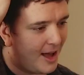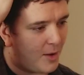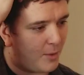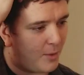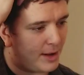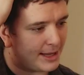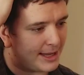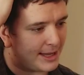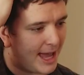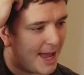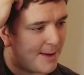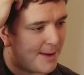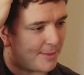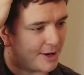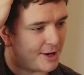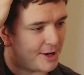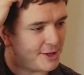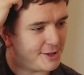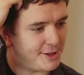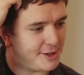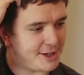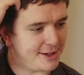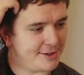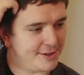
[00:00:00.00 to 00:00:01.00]
What game are you
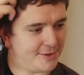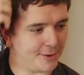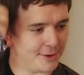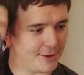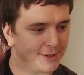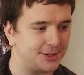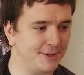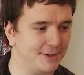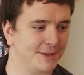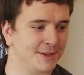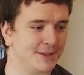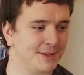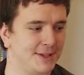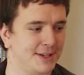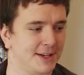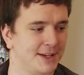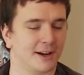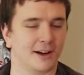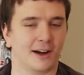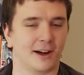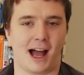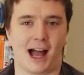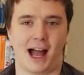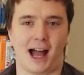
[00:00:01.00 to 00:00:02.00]
looking forward to this
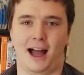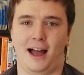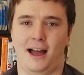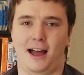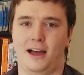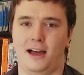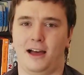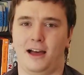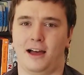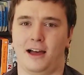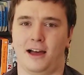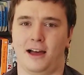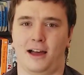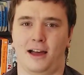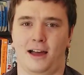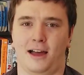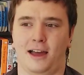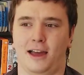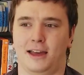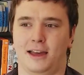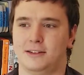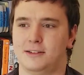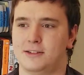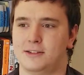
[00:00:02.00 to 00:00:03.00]
year?
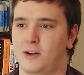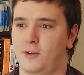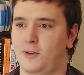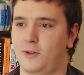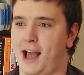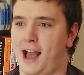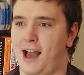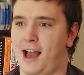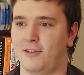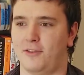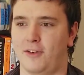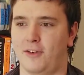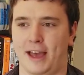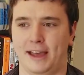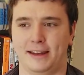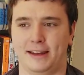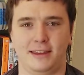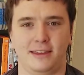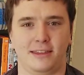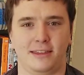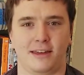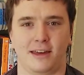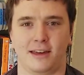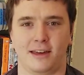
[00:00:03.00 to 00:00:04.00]
I don't have
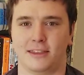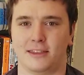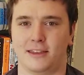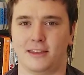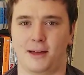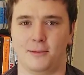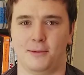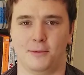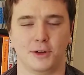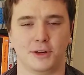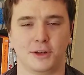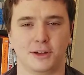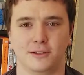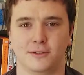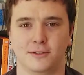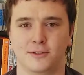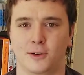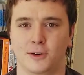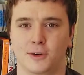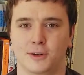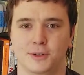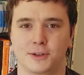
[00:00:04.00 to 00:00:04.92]
anything that I'm looking forward